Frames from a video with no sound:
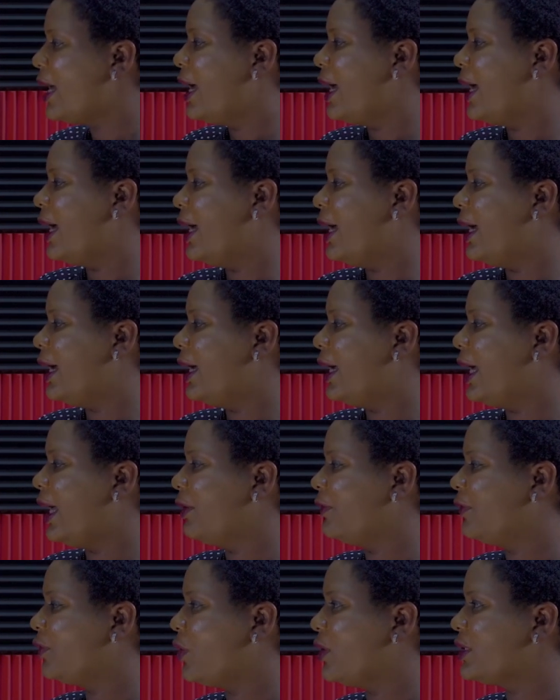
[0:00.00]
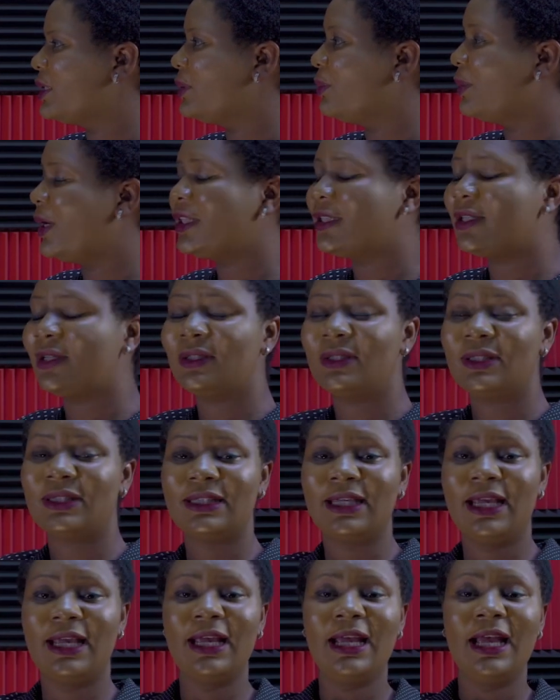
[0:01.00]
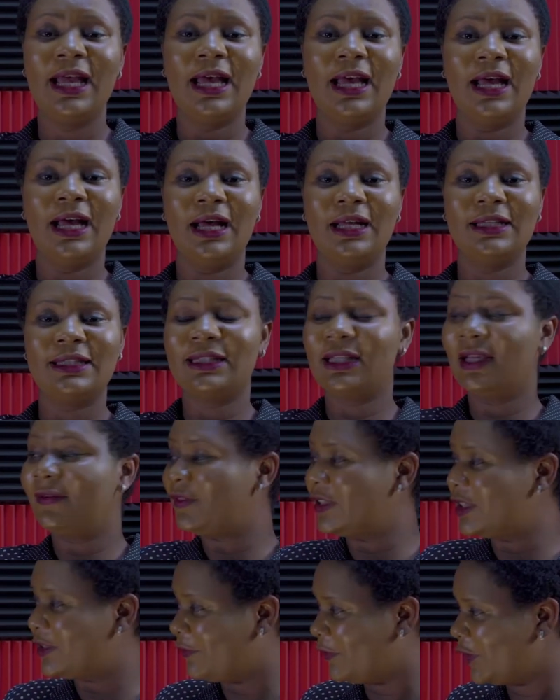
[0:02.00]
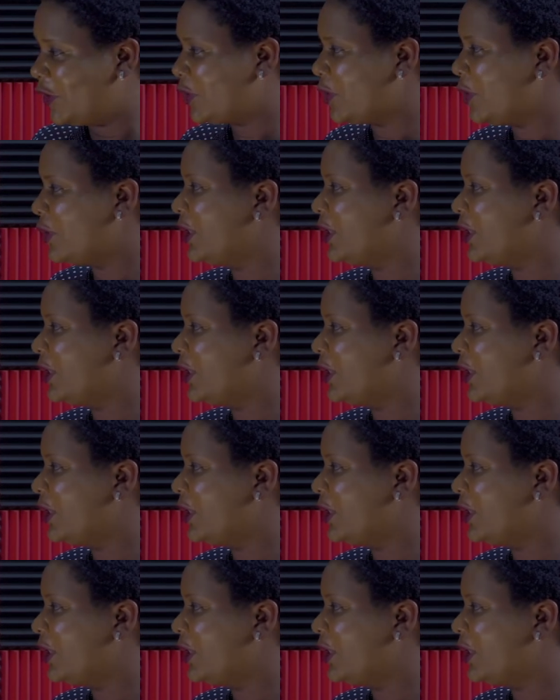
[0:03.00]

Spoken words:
and of course, he went on to say, save this video.